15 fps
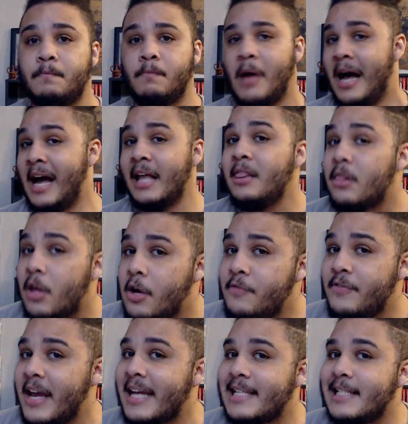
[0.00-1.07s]
I love
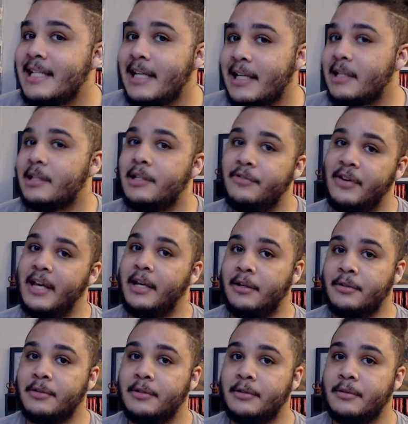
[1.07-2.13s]
ending in
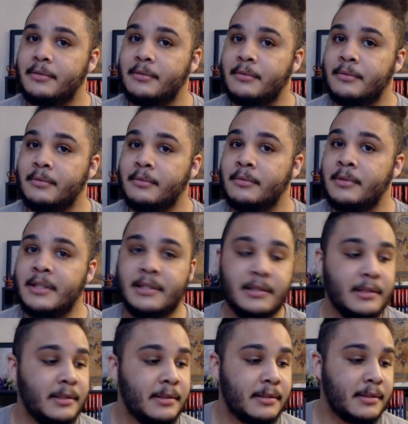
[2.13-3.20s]
cliffhangers. This
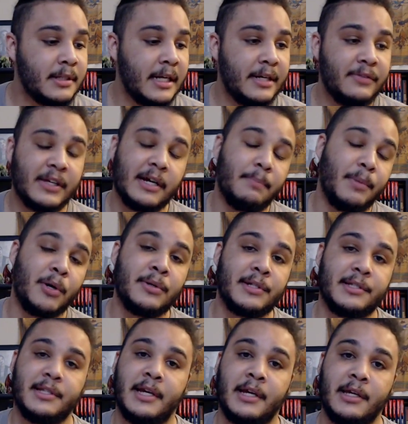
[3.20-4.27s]
is kind of like a bonus
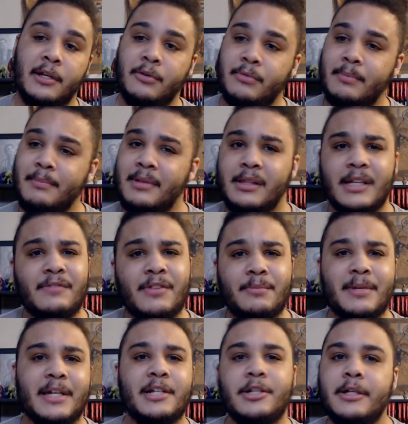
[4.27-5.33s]
thing. Leave them
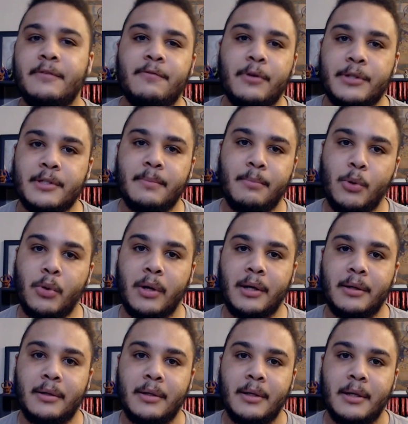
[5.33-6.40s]
itching for some more.
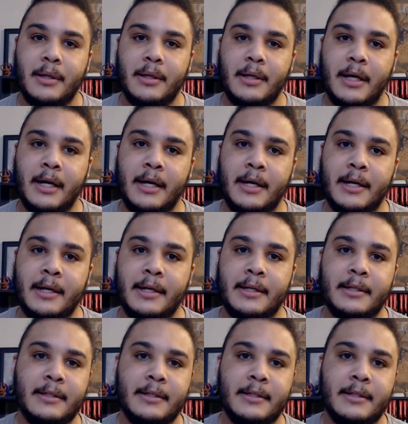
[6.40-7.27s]
That's